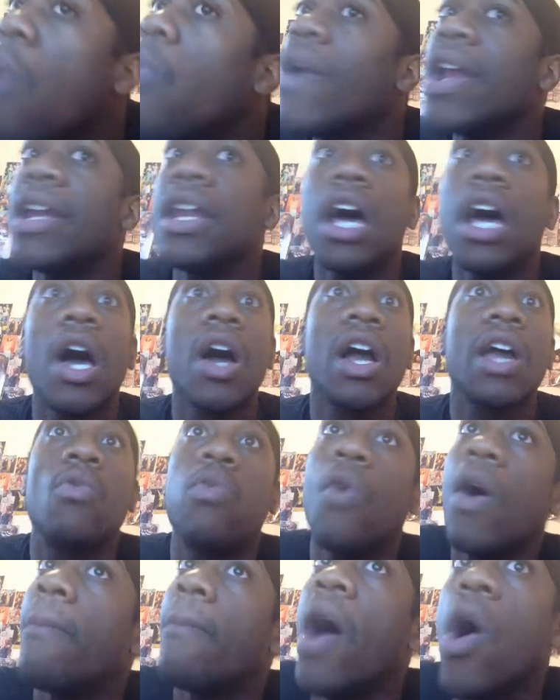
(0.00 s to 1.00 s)
when
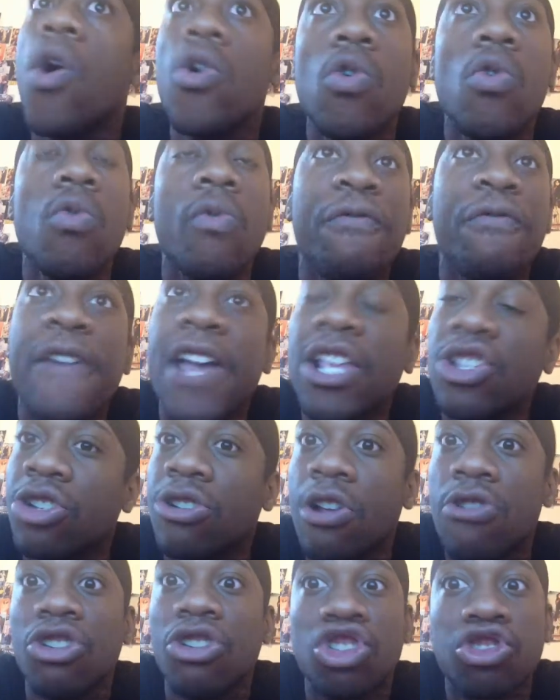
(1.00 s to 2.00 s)
Mogul
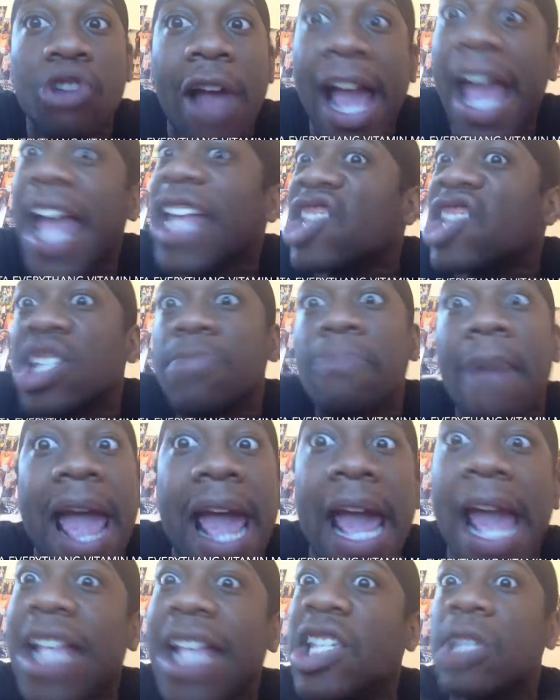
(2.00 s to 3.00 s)
featured on the track, it
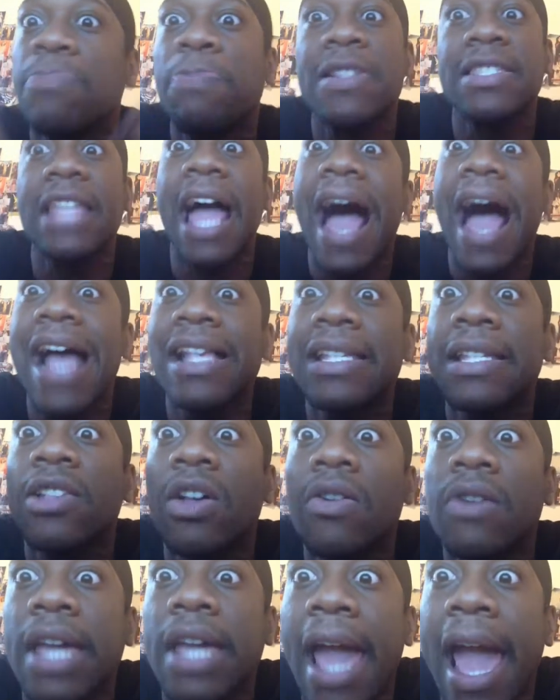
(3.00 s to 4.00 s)
just put the icing
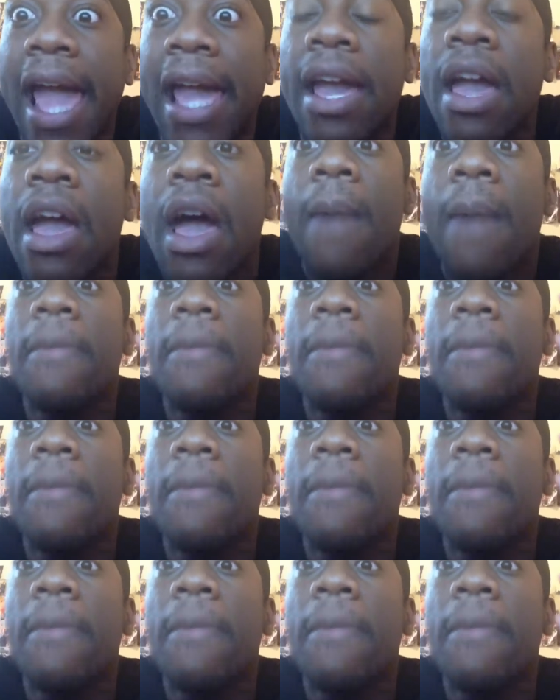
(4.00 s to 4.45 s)
on the cake.